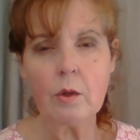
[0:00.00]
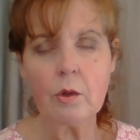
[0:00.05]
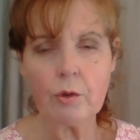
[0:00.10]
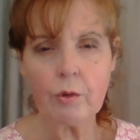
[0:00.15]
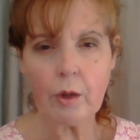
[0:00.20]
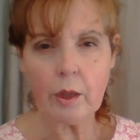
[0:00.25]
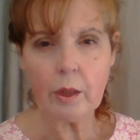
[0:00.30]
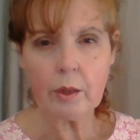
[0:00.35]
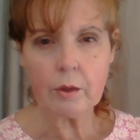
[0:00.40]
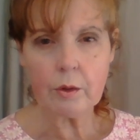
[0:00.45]

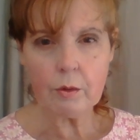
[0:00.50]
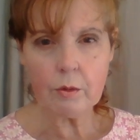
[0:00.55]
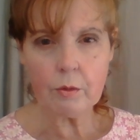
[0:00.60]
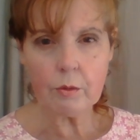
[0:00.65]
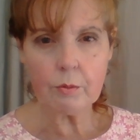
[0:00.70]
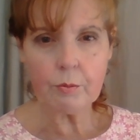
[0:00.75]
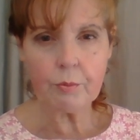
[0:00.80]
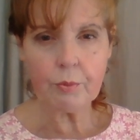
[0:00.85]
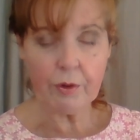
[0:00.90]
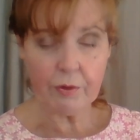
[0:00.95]
try
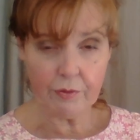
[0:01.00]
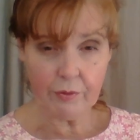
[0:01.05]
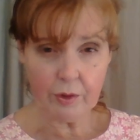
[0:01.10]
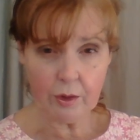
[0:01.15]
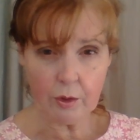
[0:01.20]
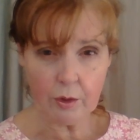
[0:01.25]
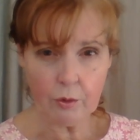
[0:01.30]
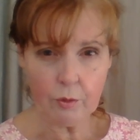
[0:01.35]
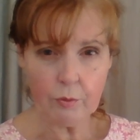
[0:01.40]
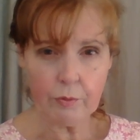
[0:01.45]
to
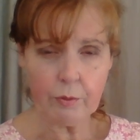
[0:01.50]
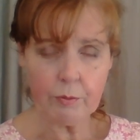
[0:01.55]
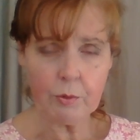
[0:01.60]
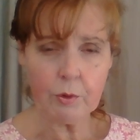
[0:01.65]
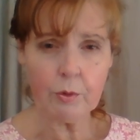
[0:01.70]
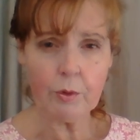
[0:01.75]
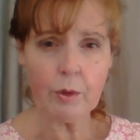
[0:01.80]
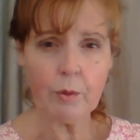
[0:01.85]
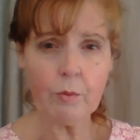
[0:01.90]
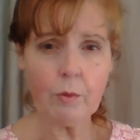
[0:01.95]
prevent you from
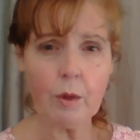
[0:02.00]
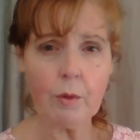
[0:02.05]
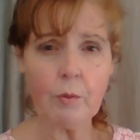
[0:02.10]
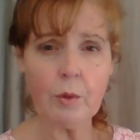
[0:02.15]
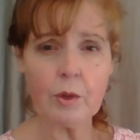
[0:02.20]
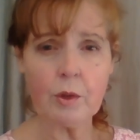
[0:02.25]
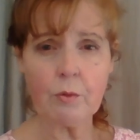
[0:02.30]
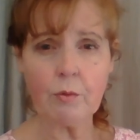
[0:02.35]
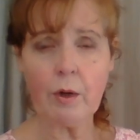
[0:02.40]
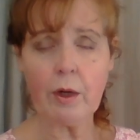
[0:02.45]
doing
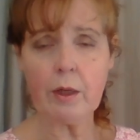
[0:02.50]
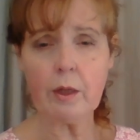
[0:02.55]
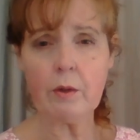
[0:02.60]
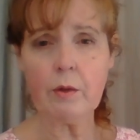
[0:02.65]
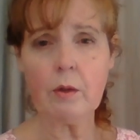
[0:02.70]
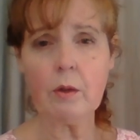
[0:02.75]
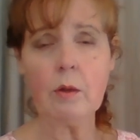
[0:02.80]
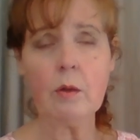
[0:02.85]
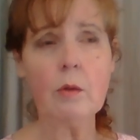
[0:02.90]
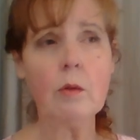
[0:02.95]
what's right in
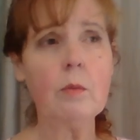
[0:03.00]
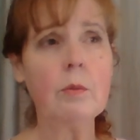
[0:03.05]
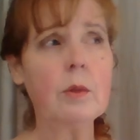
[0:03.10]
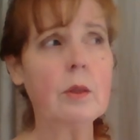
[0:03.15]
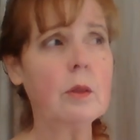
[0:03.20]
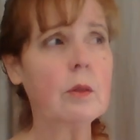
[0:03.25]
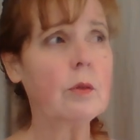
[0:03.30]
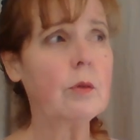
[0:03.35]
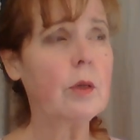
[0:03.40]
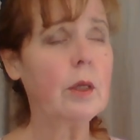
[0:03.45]
the home
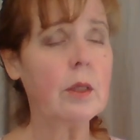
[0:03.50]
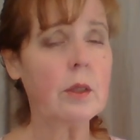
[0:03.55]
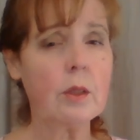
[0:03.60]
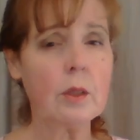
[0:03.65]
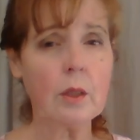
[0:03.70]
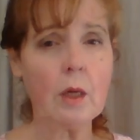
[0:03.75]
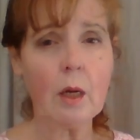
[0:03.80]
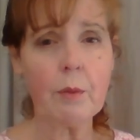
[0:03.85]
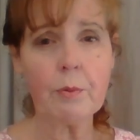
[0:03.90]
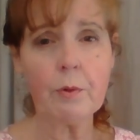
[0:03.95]
and try to
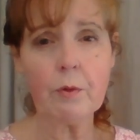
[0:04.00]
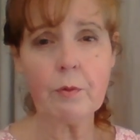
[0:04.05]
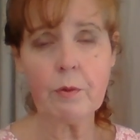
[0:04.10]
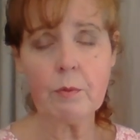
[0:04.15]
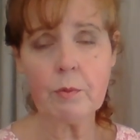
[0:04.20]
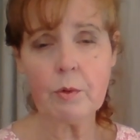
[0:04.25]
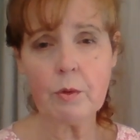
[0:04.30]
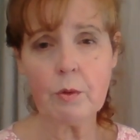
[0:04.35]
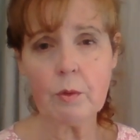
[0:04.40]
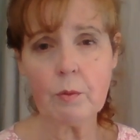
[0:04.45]
stop you
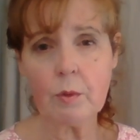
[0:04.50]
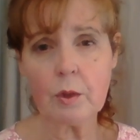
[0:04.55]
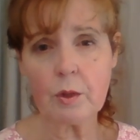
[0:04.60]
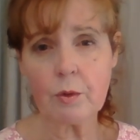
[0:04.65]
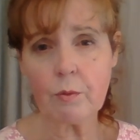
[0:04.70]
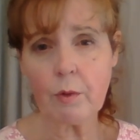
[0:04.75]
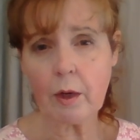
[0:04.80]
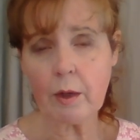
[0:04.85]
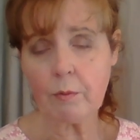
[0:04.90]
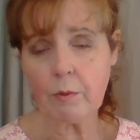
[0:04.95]
from doing
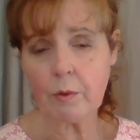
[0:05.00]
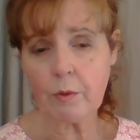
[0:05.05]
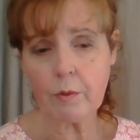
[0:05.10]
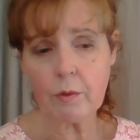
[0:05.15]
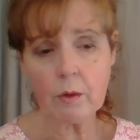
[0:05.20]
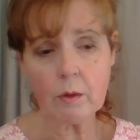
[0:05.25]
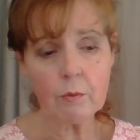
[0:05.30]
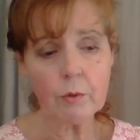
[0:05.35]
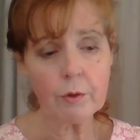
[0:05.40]
what's right with uh,